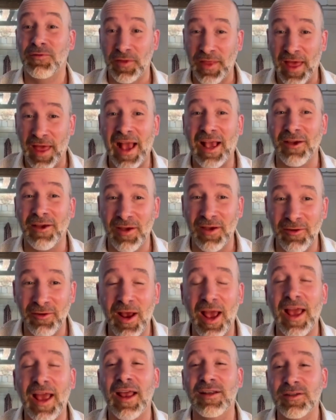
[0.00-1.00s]
for the heck of it,
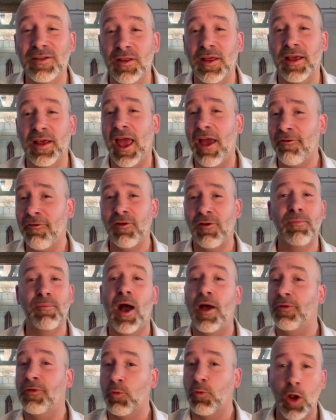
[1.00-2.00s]
right? And so, like, every
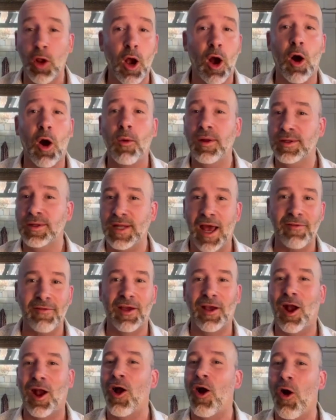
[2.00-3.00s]
month we always have
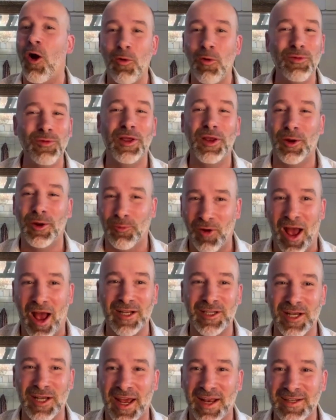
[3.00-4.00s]
like our own little
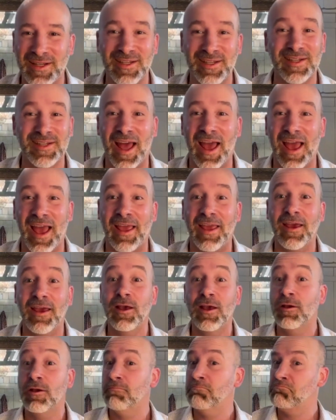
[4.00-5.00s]
project to say,
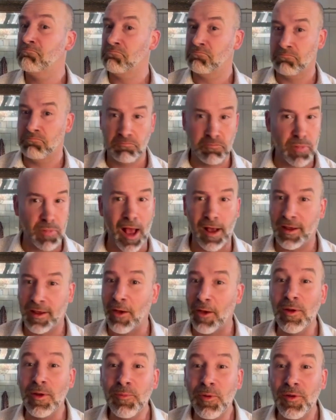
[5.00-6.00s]

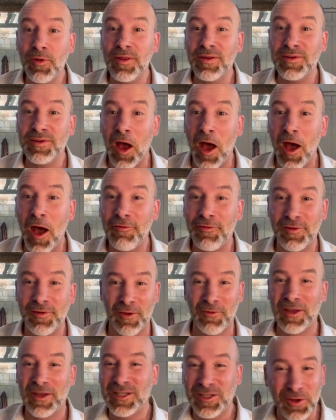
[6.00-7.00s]
can we pull this off?
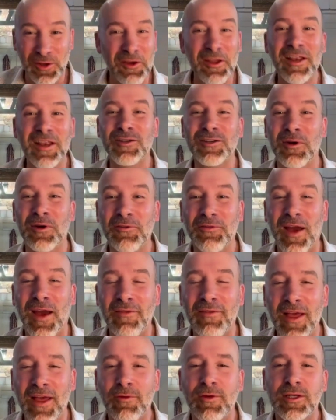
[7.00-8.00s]
Can we do it in
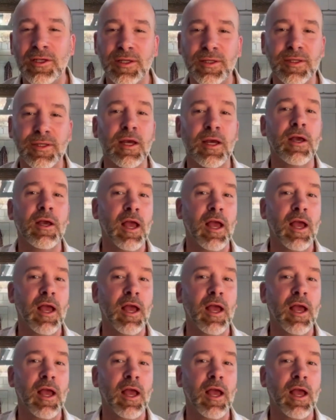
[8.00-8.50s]
25 languages?